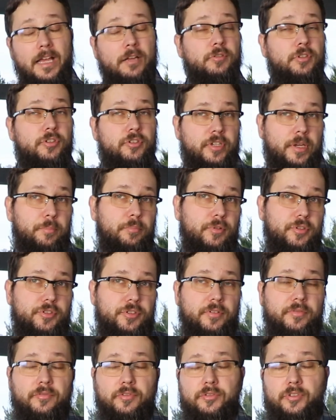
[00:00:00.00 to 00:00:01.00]
Now the
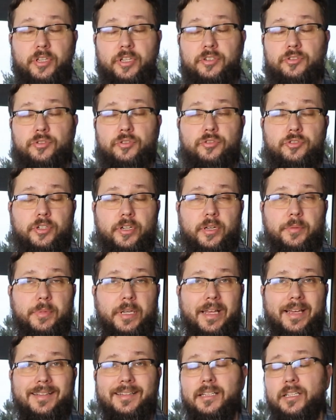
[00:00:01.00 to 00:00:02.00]
temperature for these to
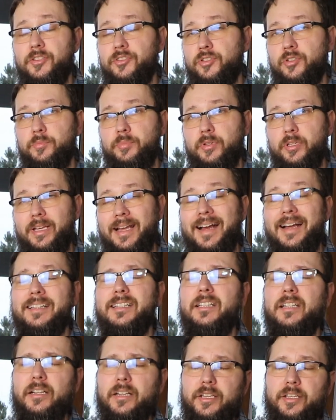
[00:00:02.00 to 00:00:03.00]
germinate needs to be
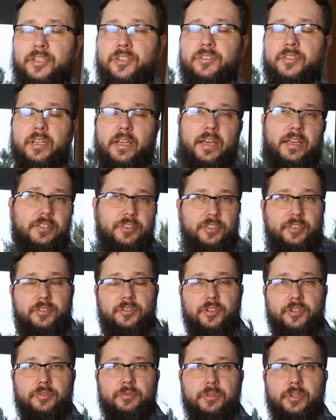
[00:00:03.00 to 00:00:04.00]
at least
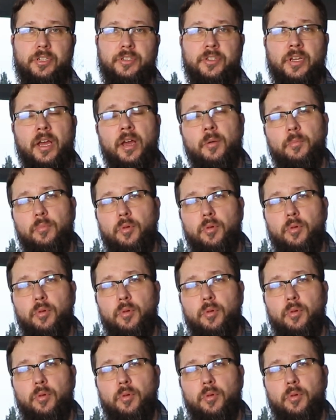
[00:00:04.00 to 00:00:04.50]
18 degrees,